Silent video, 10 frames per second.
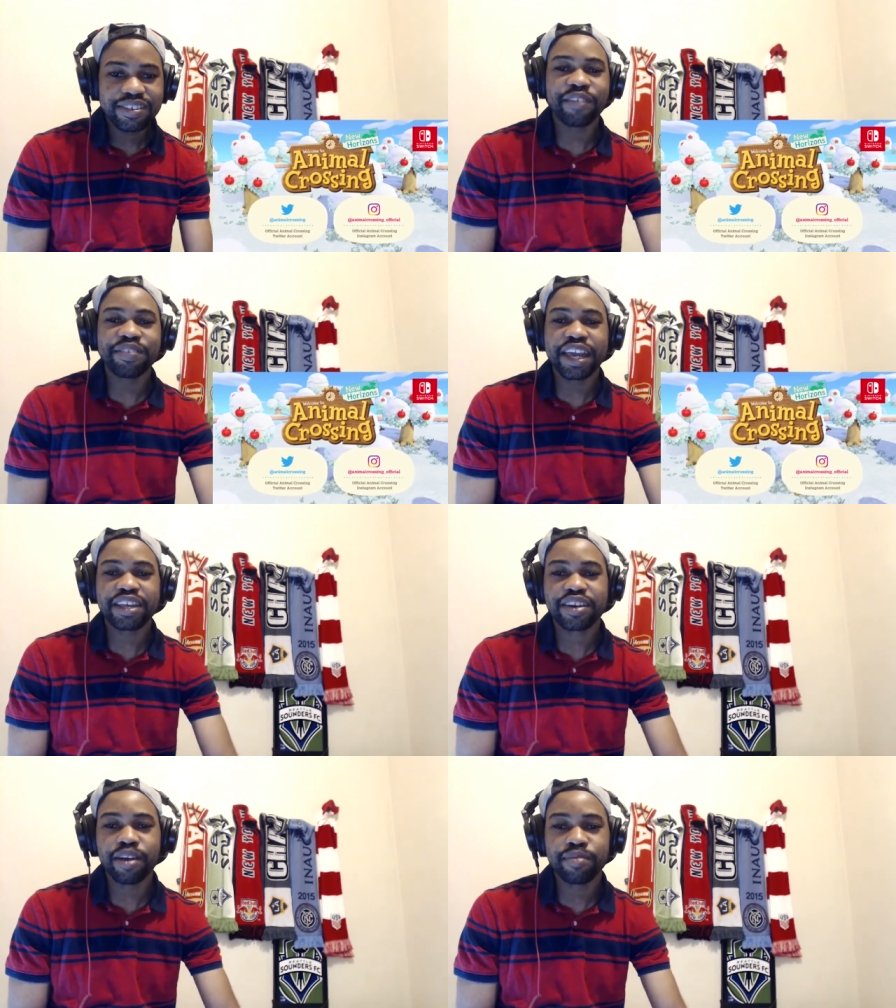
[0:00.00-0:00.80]

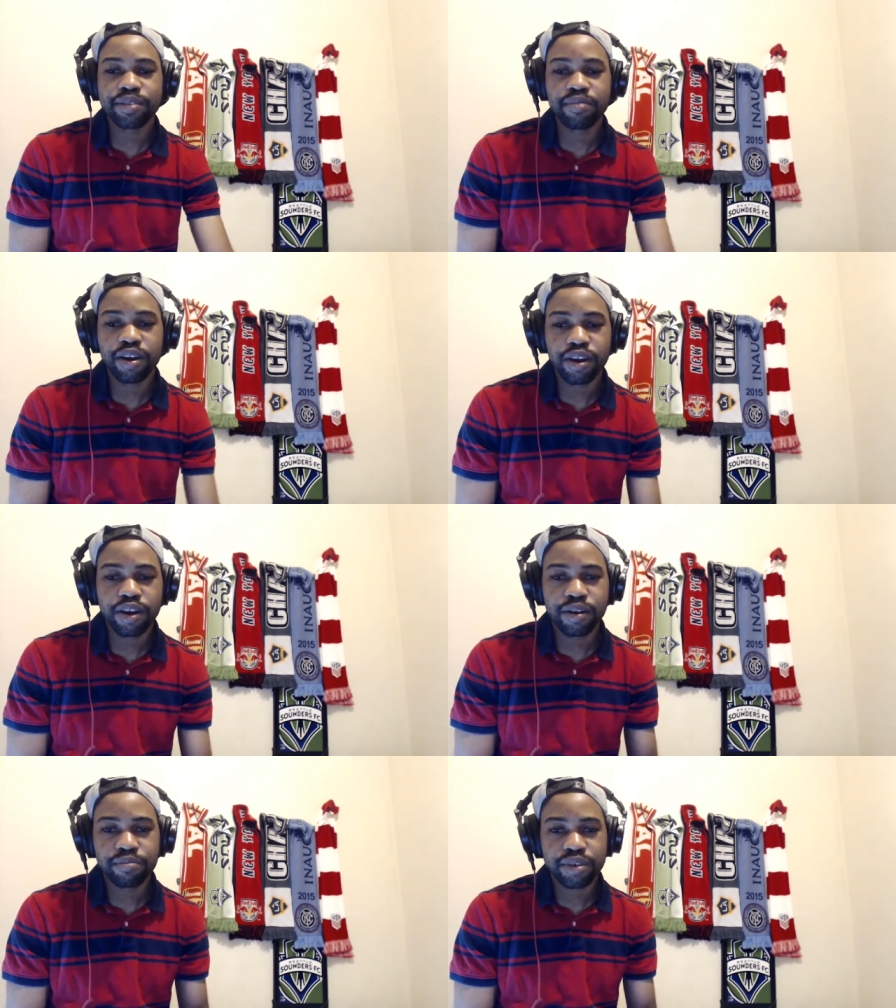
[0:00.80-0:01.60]
update coming
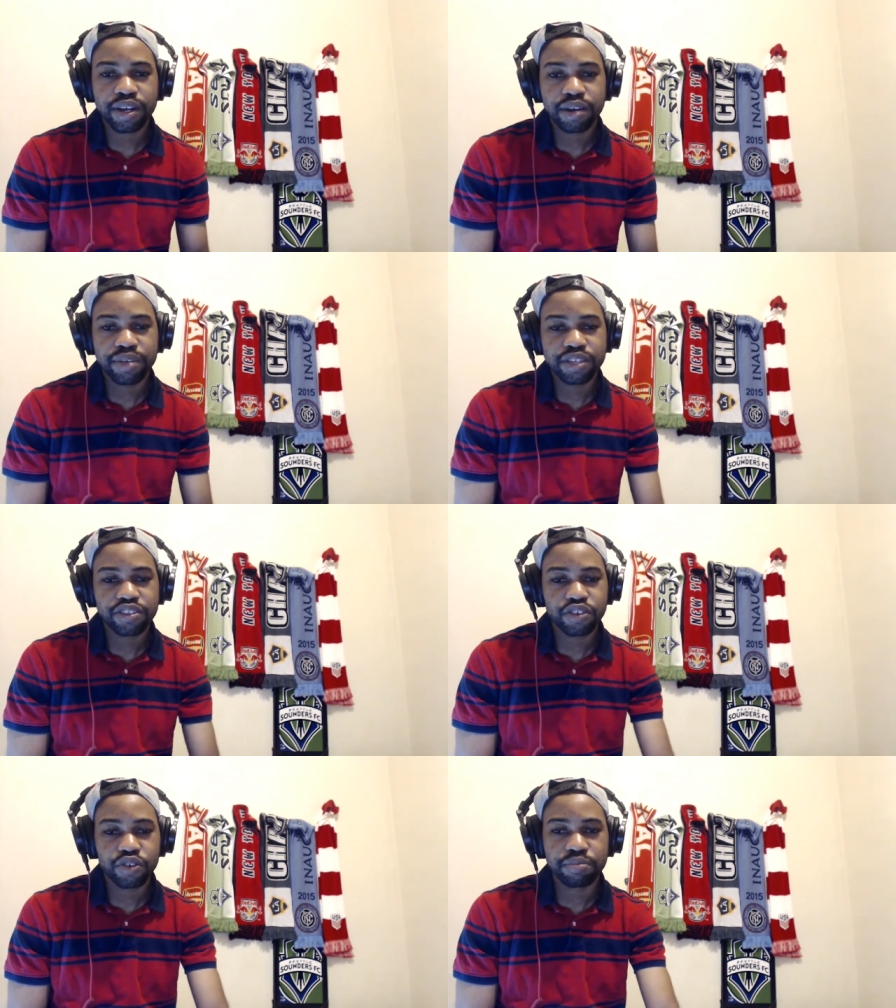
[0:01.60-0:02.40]
um coming
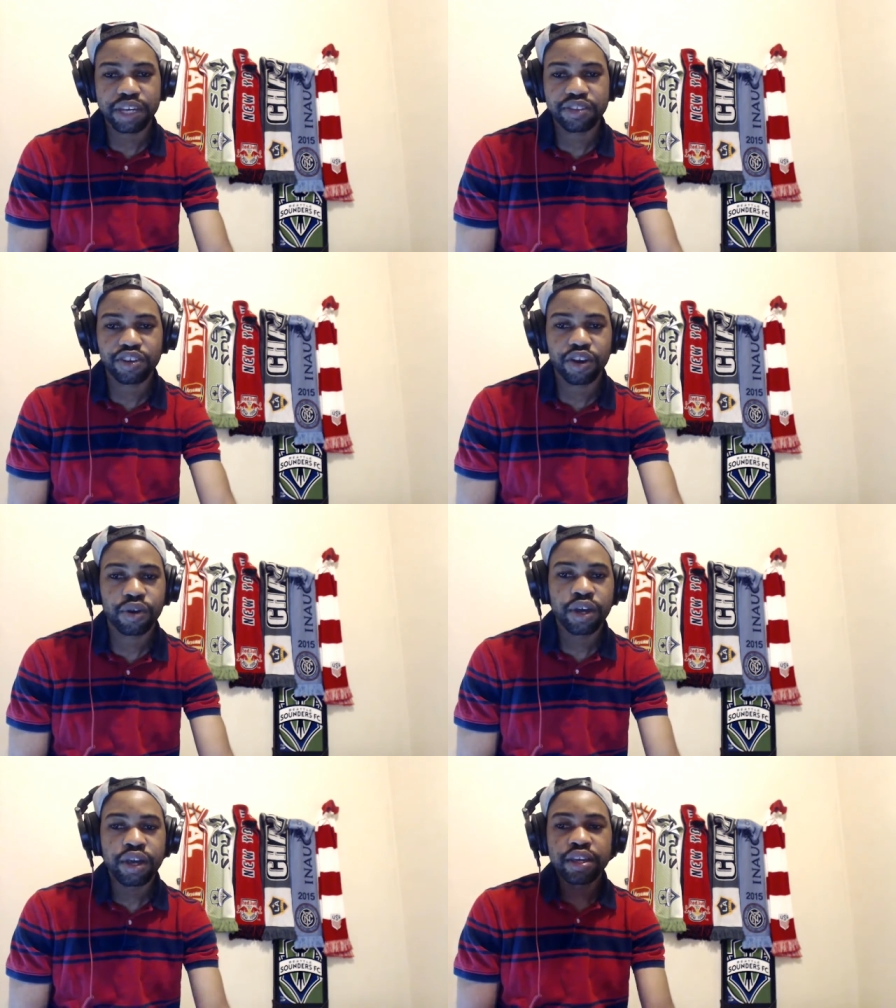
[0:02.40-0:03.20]
soon man
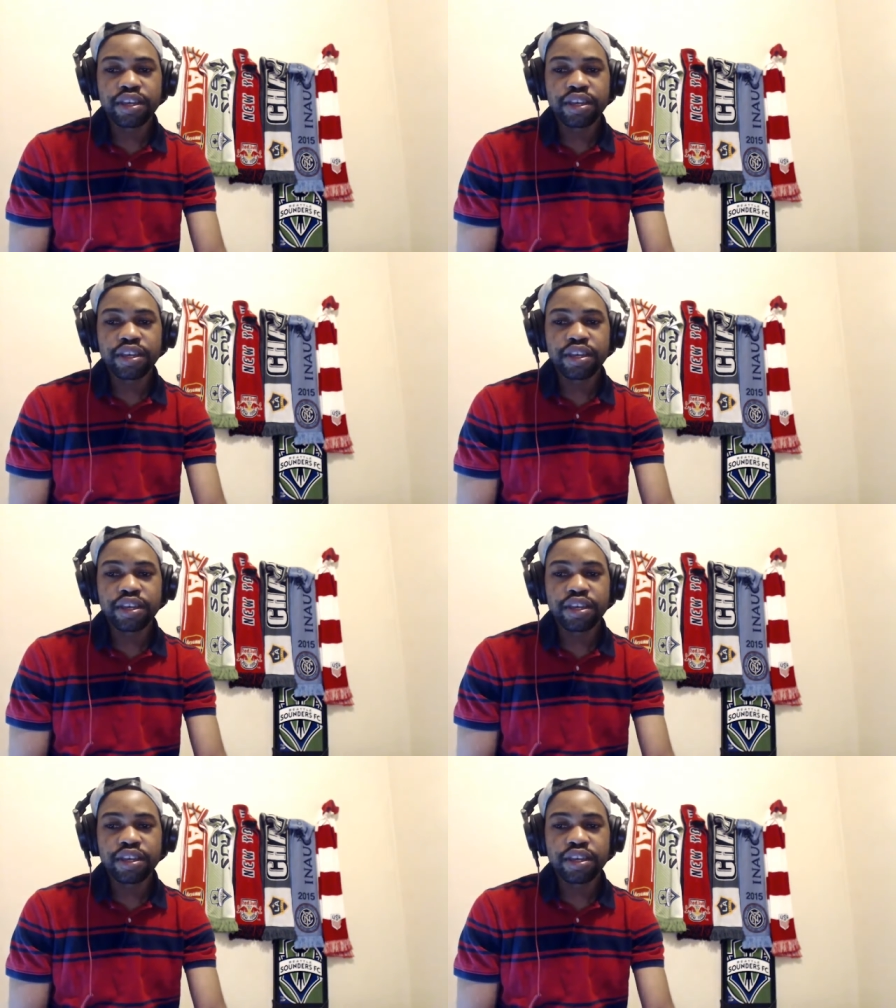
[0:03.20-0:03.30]
so